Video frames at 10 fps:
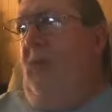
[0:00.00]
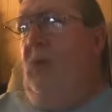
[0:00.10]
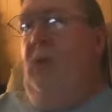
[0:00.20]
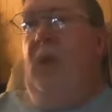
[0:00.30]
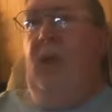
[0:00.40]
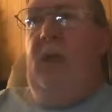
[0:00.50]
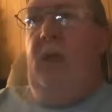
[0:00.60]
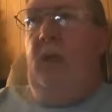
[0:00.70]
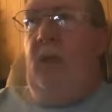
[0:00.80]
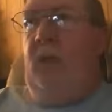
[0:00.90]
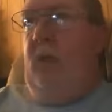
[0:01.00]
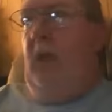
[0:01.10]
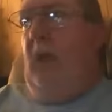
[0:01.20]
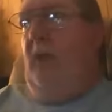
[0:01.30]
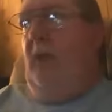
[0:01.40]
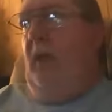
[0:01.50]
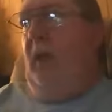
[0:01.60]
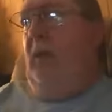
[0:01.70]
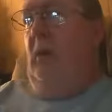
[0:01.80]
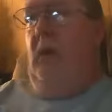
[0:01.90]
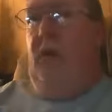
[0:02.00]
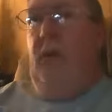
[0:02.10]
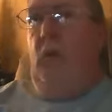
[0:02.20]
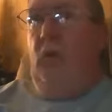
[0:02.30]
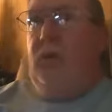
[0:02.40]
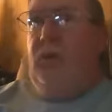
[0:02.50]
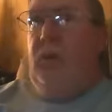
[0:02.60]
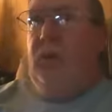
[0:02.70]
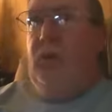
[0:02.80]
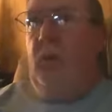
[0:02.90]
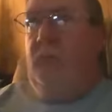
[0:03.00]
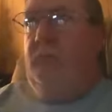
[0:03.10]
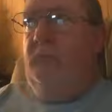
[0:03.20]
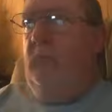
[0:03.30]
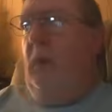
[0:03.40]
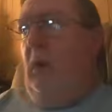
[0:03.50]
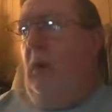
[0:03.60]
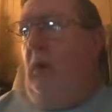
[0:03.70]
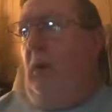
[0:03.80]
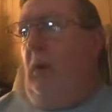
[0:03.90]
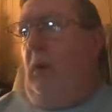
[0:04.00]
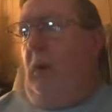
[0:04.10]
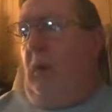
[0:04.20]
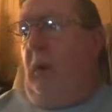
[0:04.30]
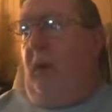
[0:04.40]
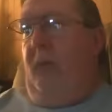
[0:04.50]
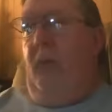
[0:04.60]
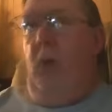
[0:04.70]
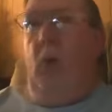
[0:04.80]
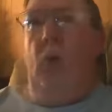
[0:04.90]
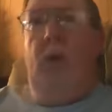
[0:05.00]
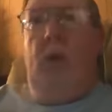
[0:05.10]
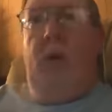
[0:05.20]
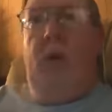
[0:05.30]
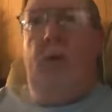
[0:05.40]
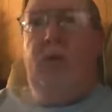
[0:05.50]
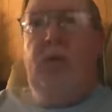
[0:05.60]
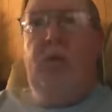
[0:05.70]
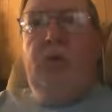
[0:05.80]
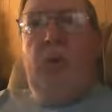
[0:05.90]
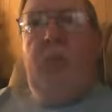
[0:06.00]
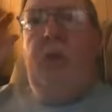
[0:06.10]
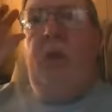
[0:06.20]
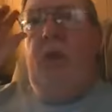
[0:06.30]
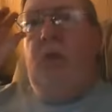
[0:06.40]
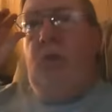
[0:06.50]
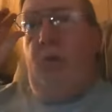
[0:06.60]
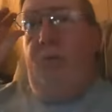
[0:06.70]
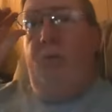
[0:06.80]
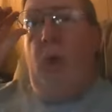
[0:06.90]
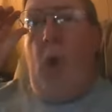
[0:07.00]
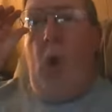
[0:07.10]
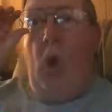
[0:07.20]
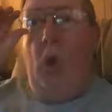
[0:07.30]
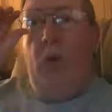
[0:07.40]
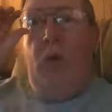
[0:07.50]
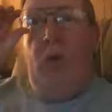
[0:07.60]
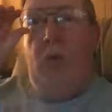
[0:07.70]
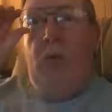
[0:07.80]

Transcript: Today, we have a legal system. Even though the legal system is flawed,